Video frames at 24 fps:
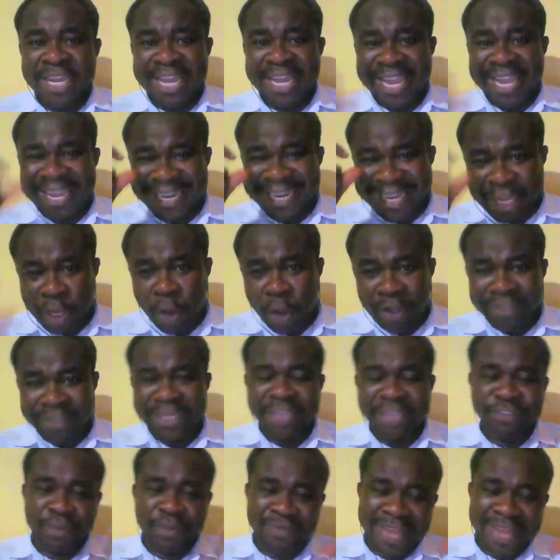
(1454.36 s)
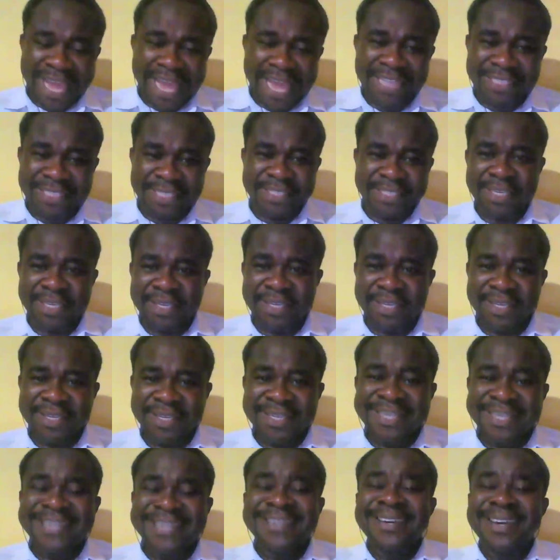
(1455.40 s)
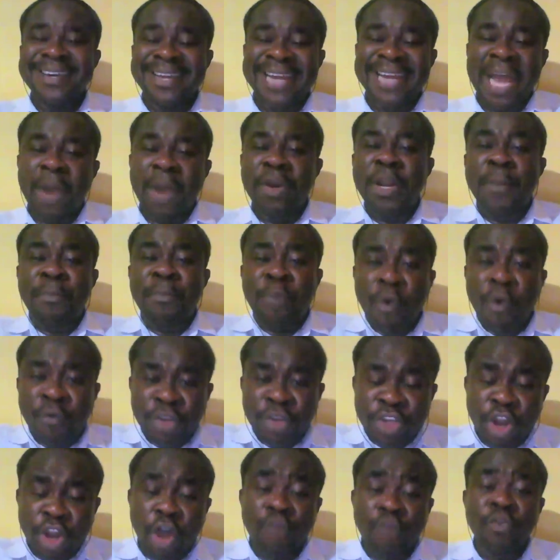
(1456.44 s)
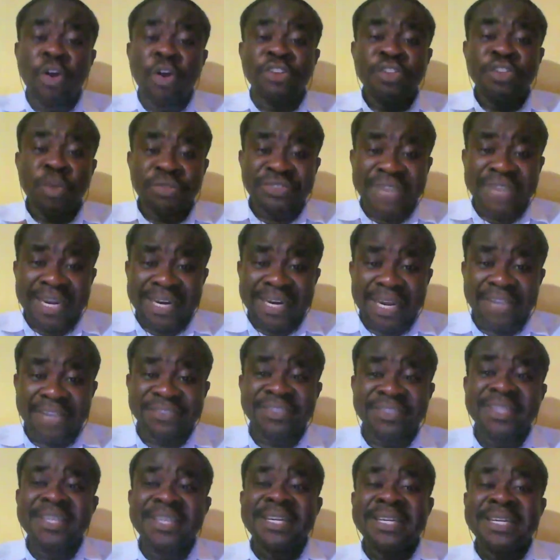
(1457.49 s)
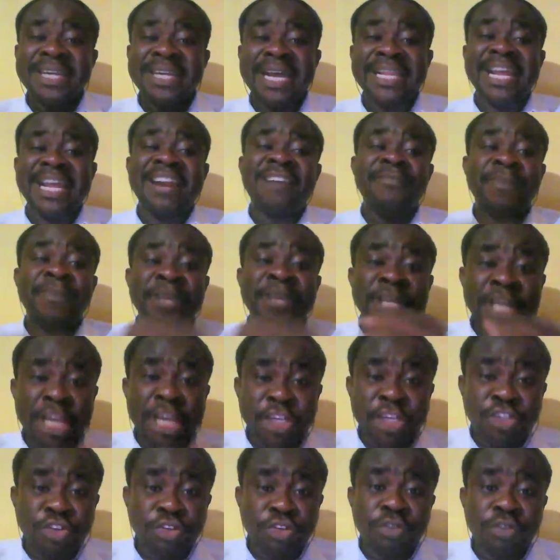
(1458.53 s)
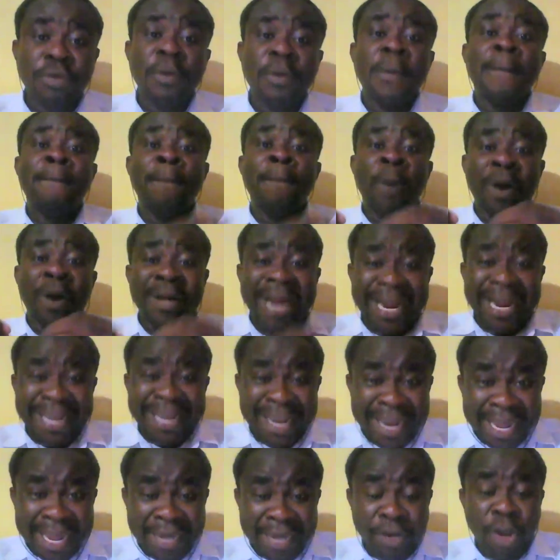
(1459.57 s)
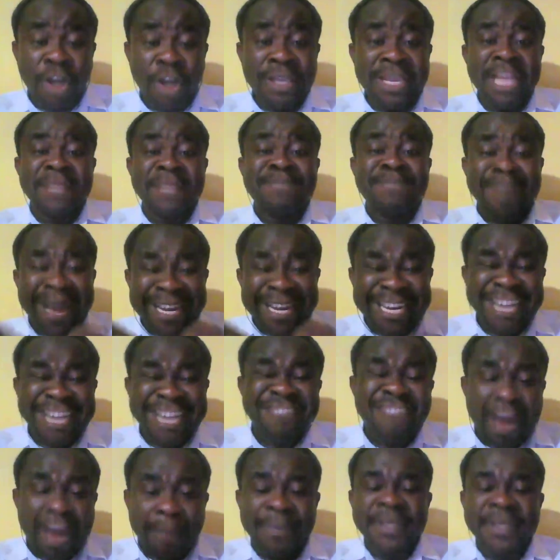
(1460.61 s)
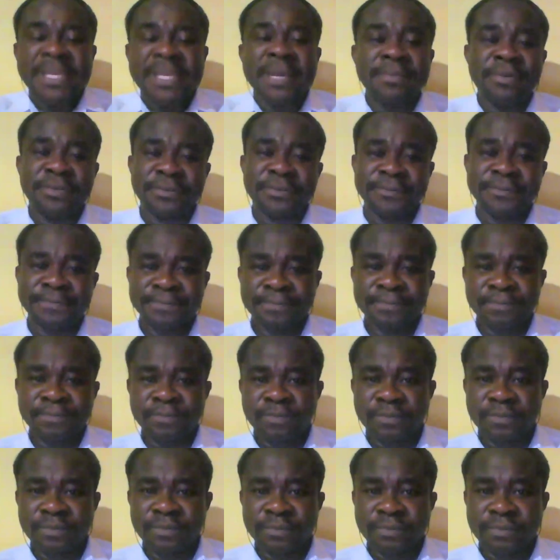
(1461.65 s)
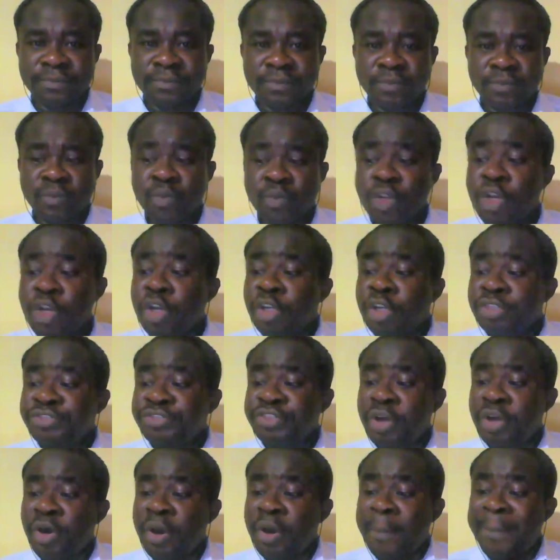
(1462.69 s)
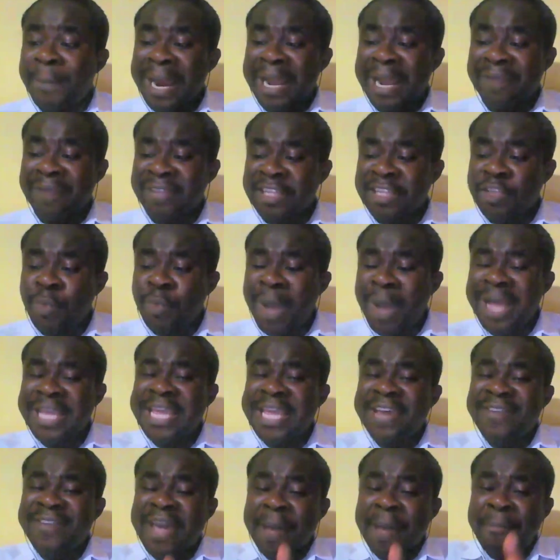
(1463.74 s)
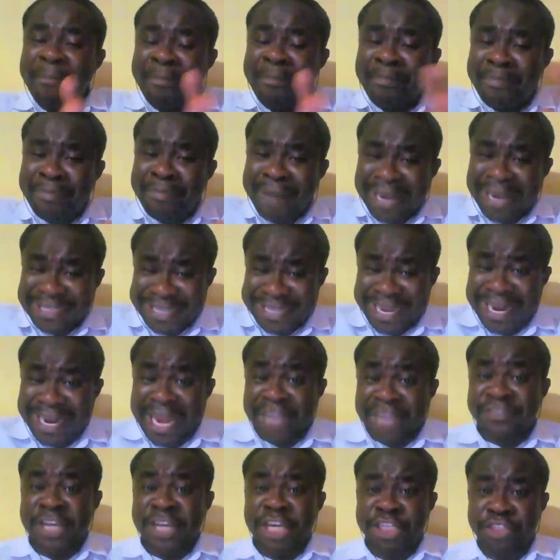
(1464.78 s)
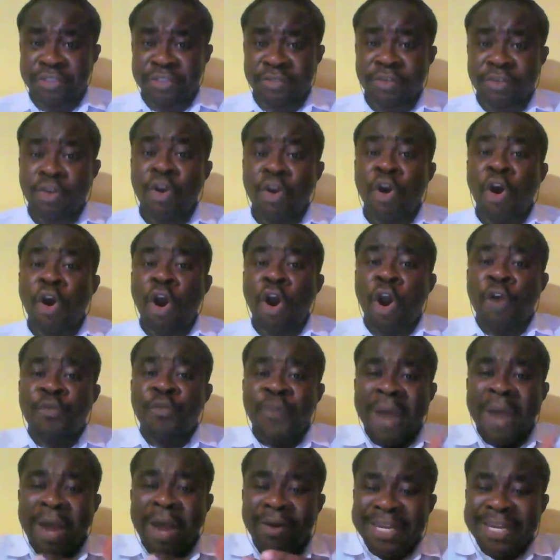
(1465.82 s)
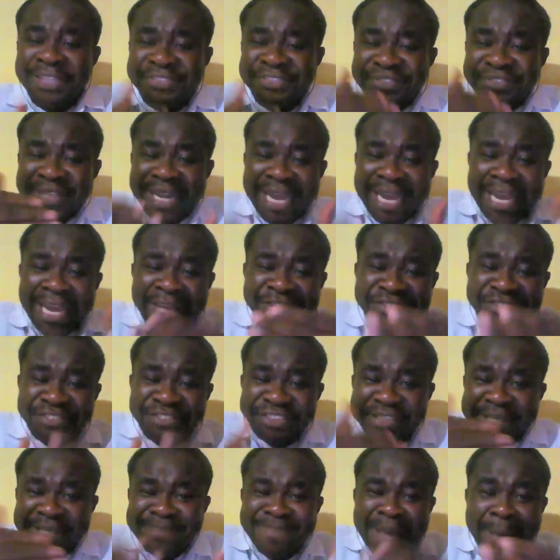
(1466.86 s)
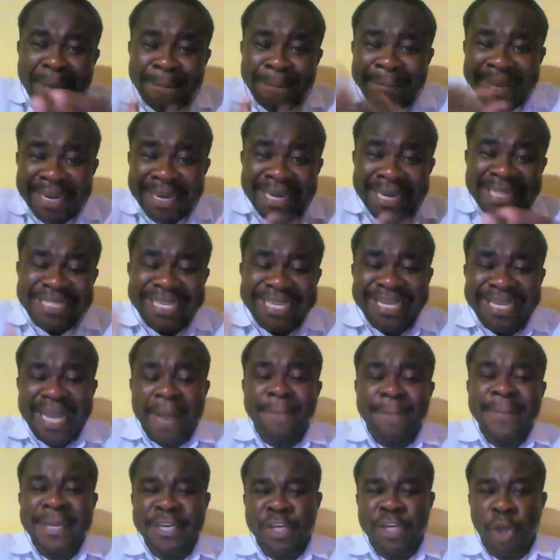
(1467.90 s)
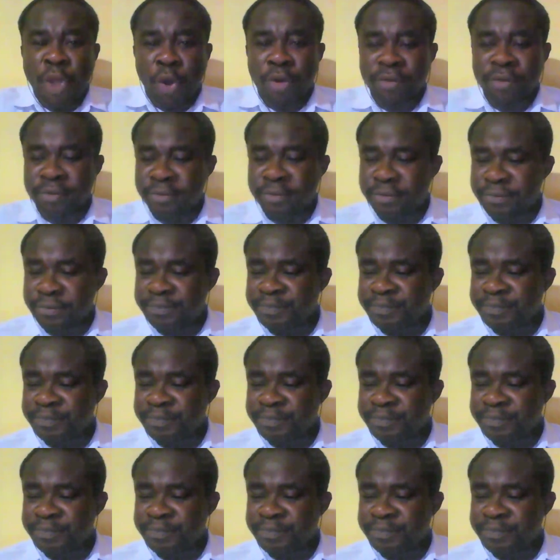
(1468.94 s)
in the context of the entity, in line with the provision of those new standards that have been issued but that are not yet mandatorily applicable. So paragraph 31 gives a practicalization of how this estimability can be done.